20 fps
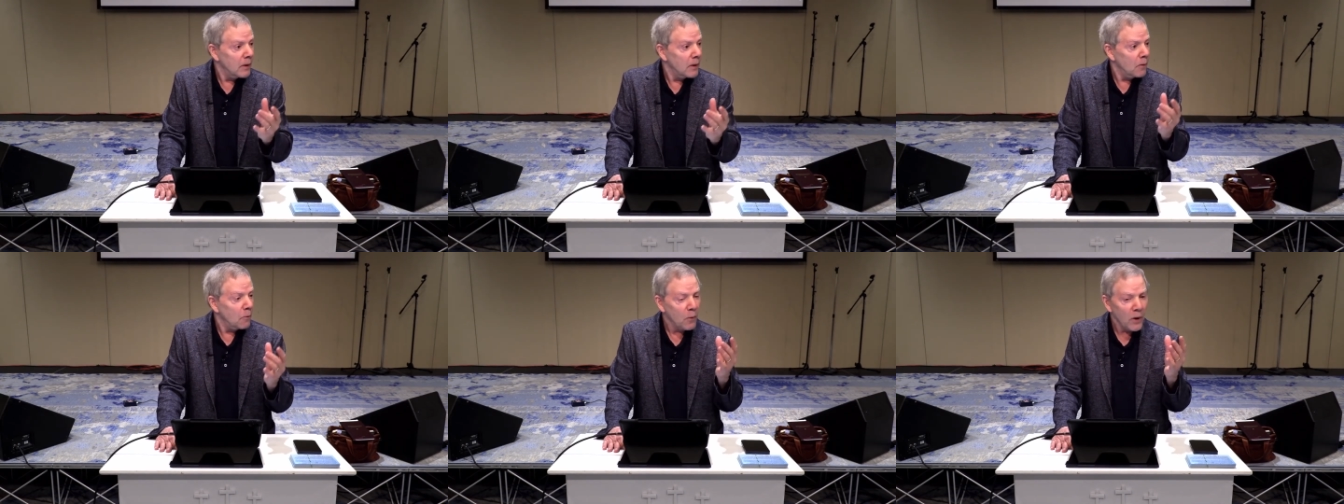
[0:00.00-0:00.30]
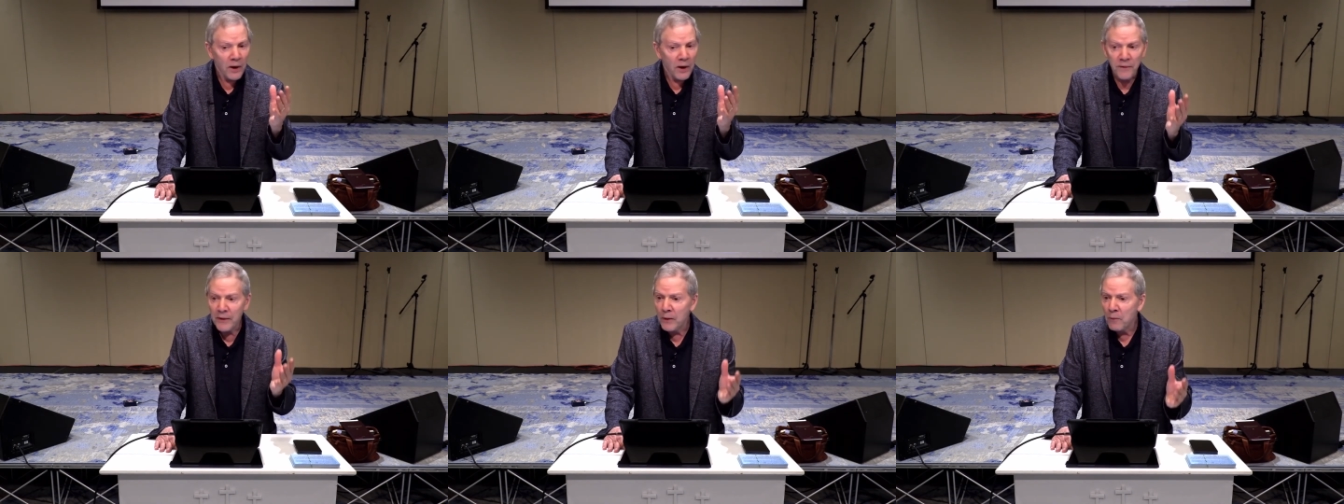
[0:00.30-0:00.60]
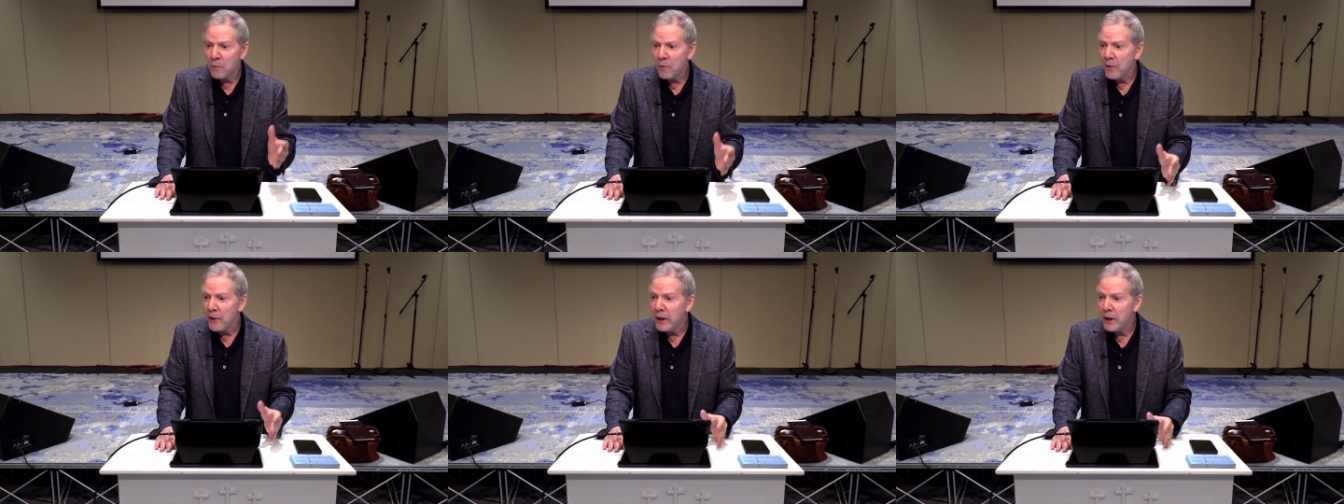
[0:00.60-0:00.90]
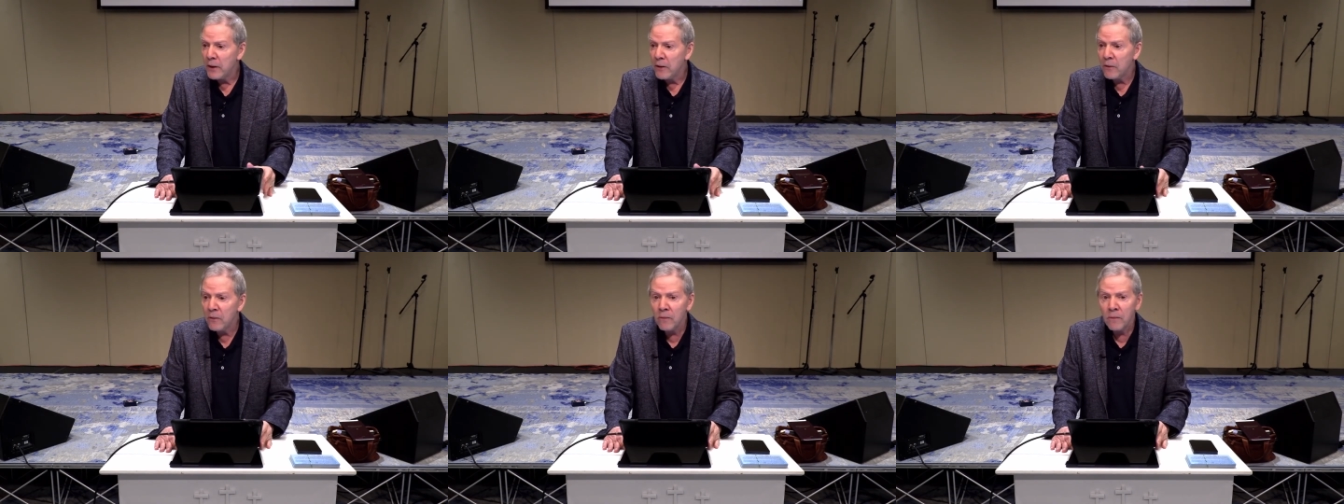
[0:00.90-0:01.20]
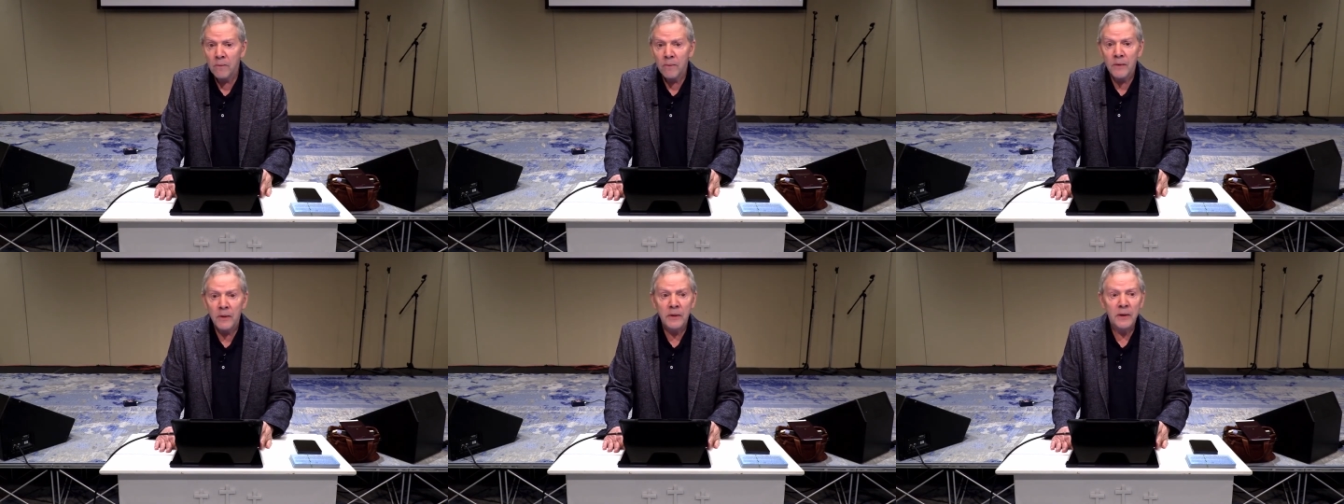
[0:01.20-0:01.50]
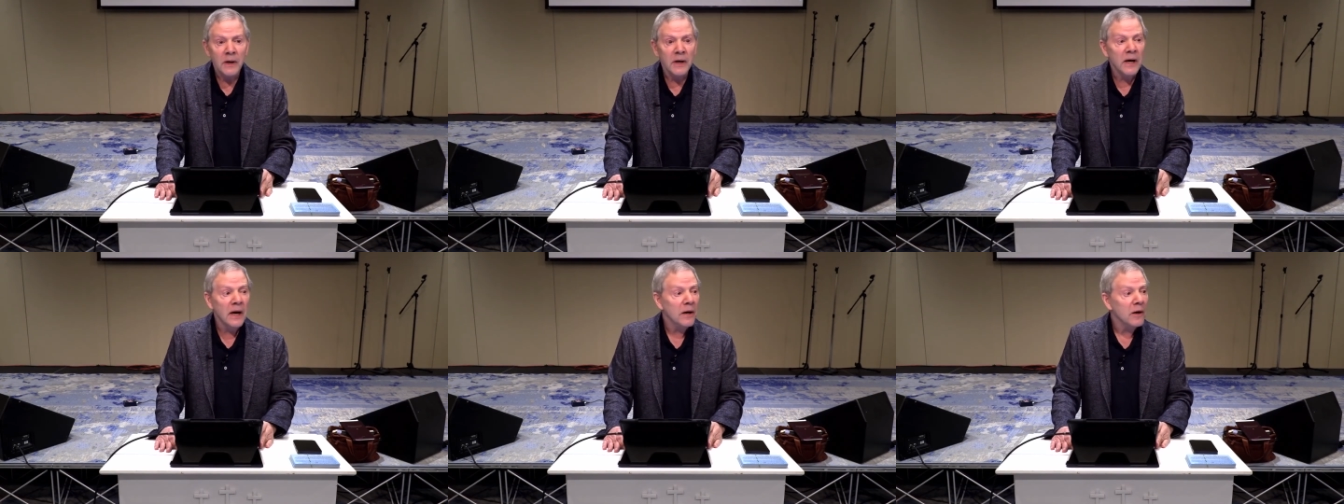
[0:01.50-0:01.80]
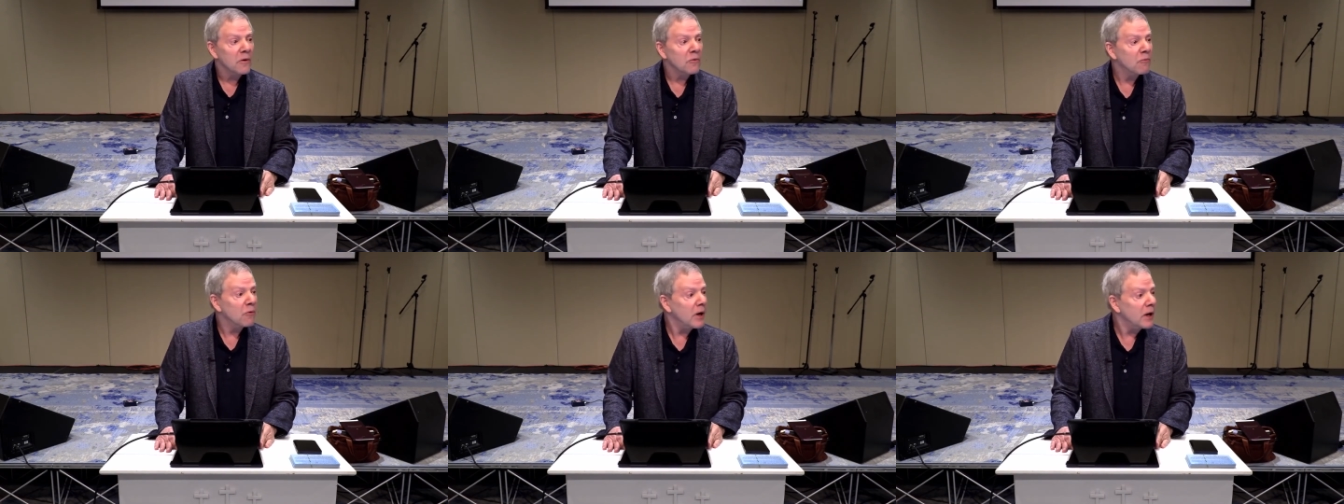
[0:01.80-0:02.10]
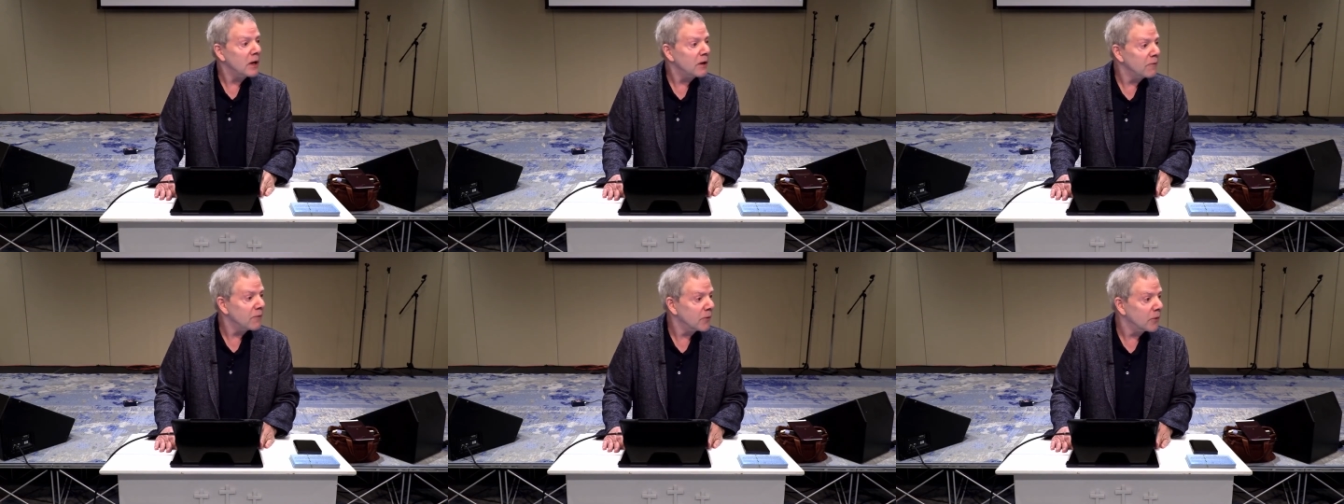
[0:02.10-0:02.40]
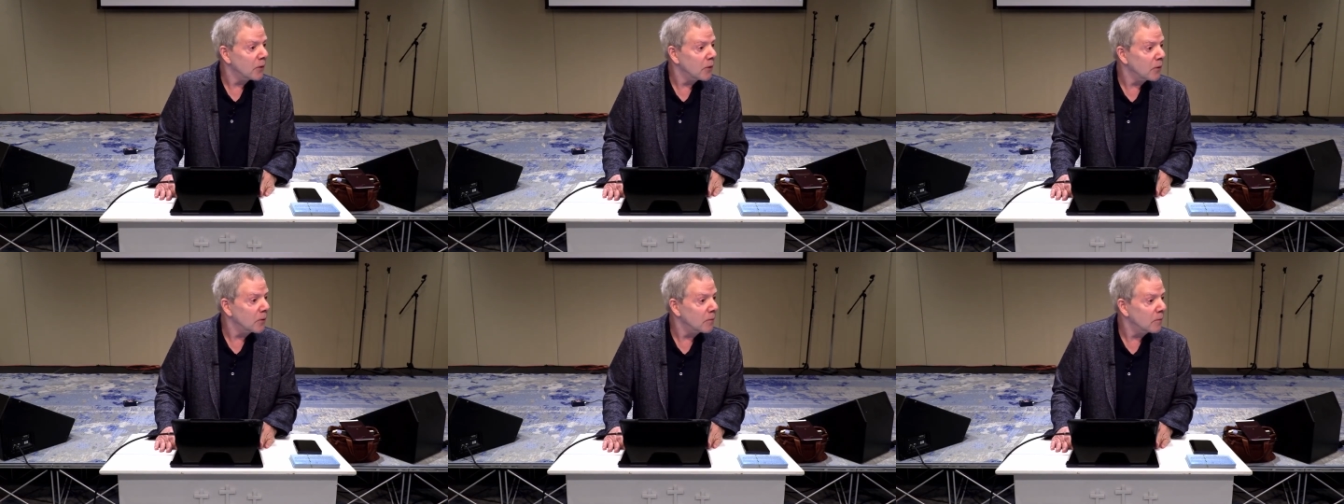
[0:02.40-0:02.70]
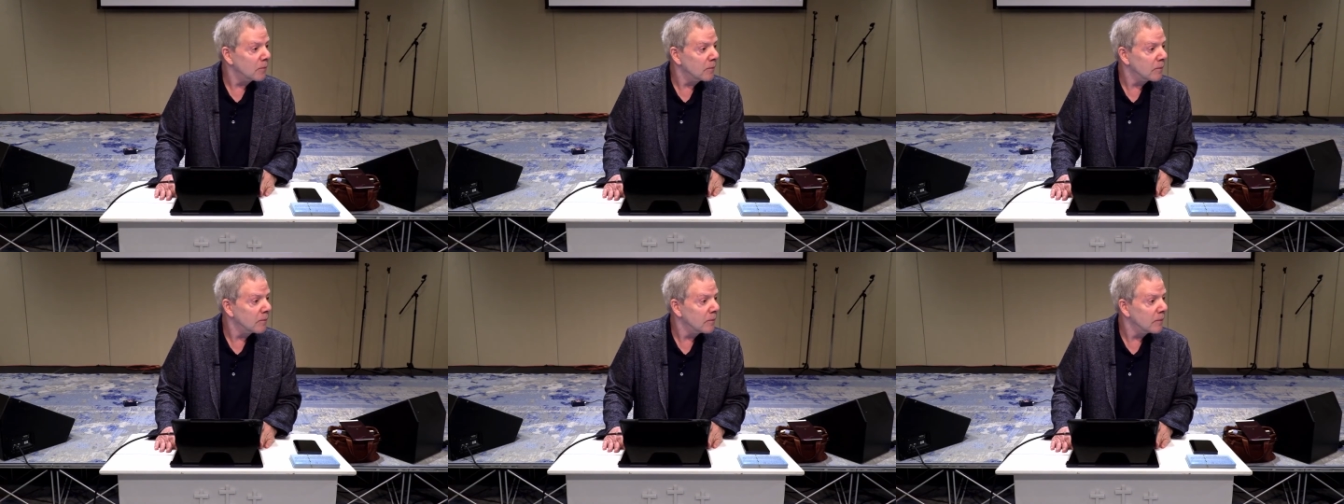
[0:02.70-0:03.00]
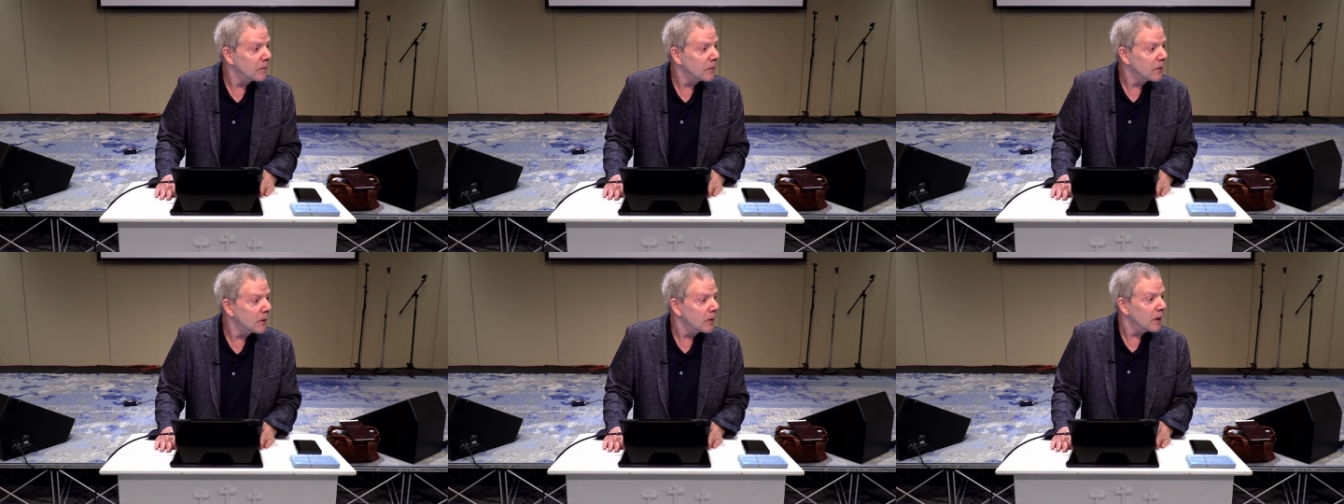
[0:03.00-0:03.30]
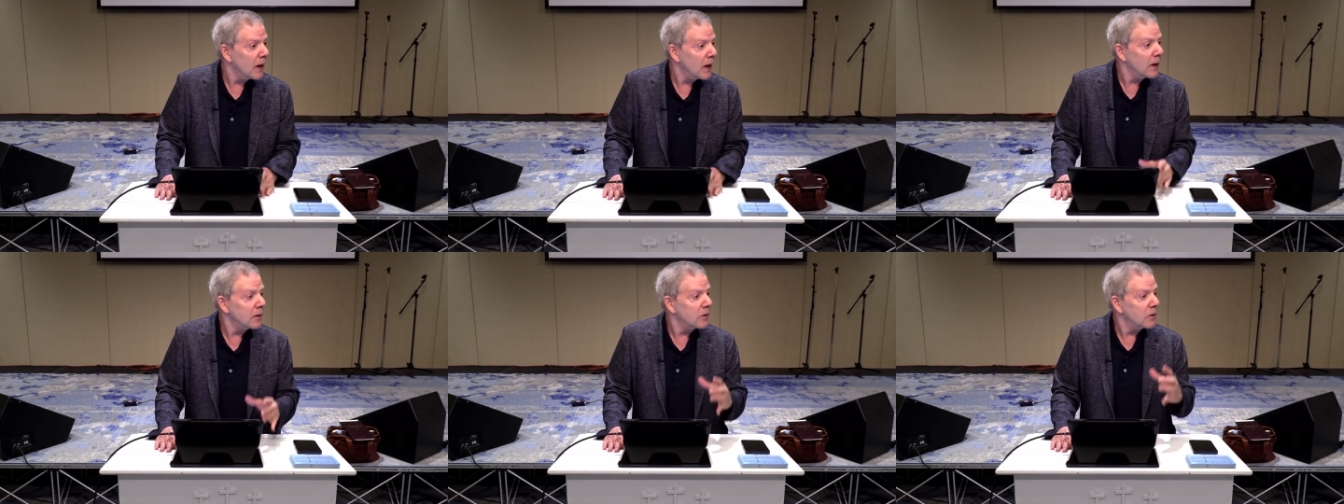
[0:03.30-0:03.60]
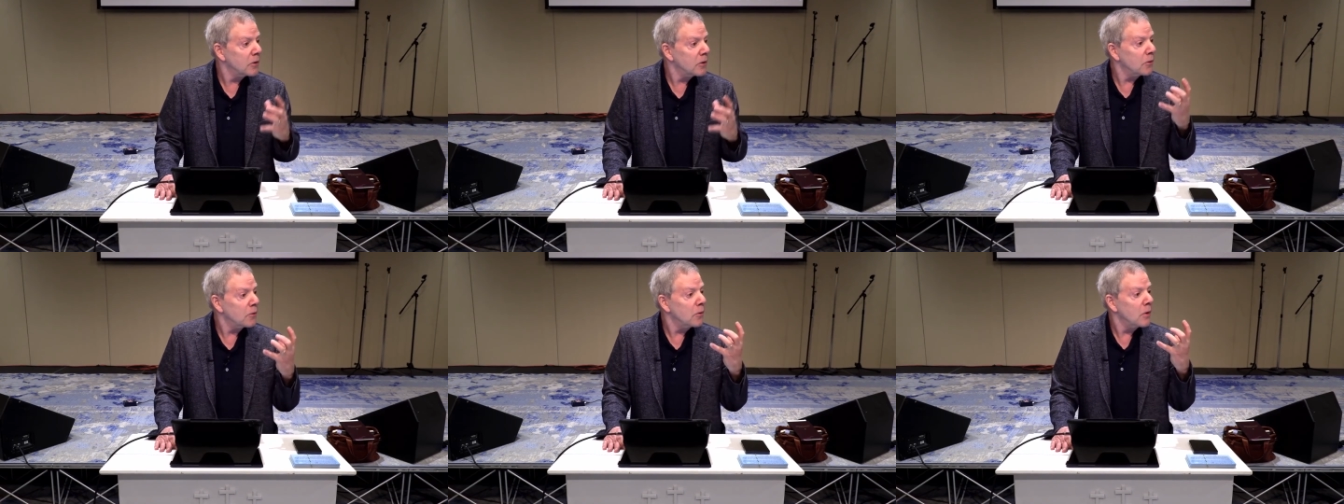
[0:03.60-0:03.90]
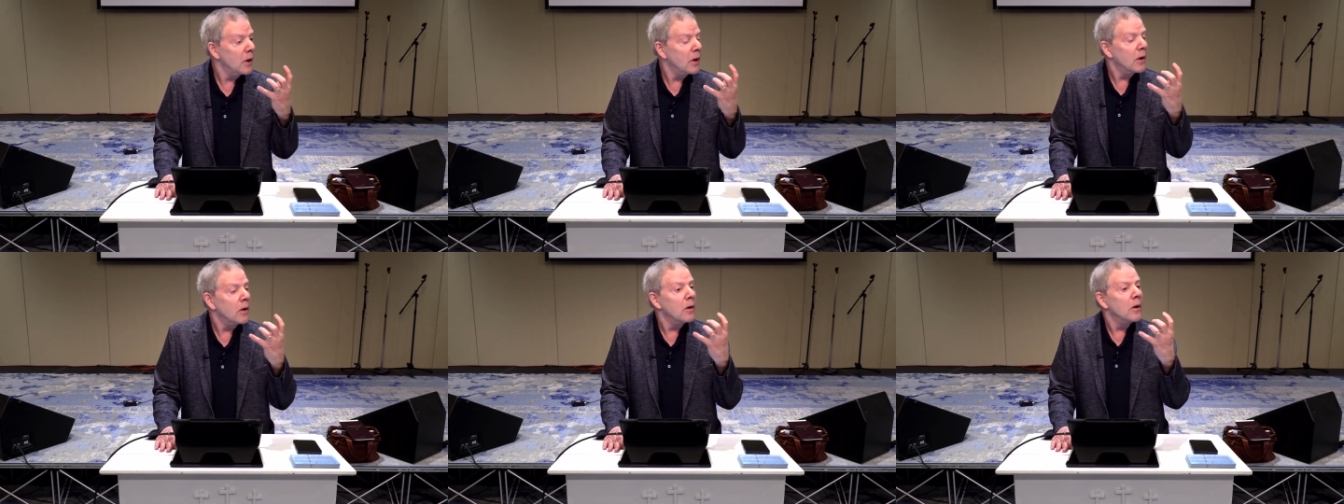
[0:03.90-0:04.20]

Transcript: Why then we're here? To get us ready for home and to